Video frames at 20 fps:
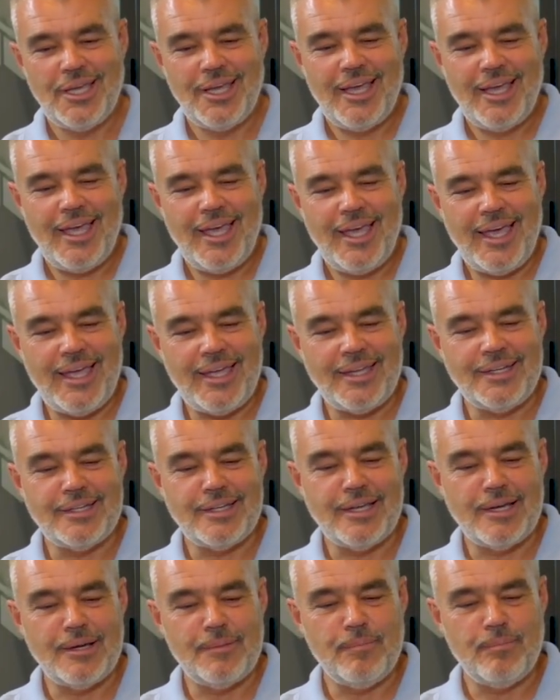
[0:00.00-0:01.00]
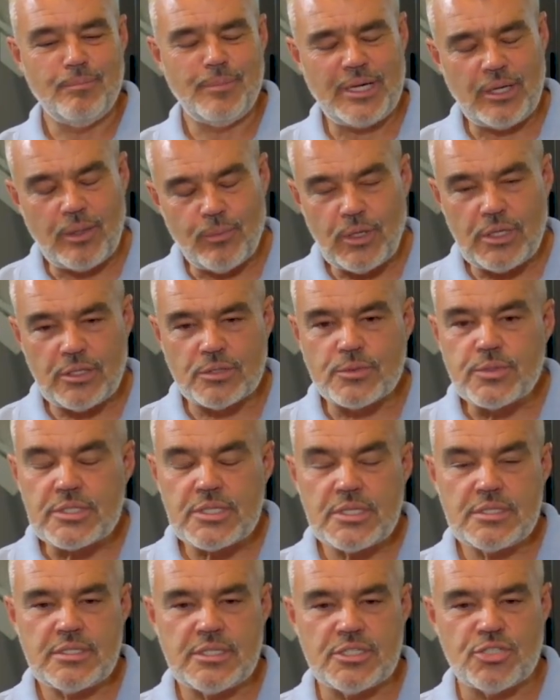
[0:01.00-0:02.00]
Yeah. And but it was just
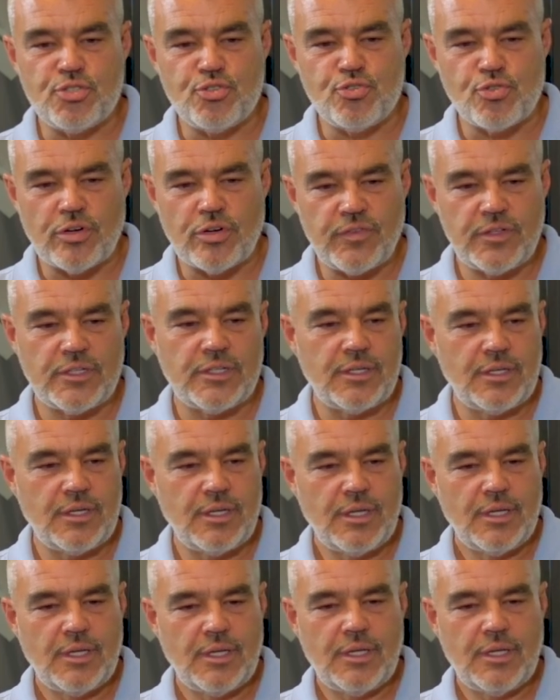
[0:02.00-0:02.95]
this driven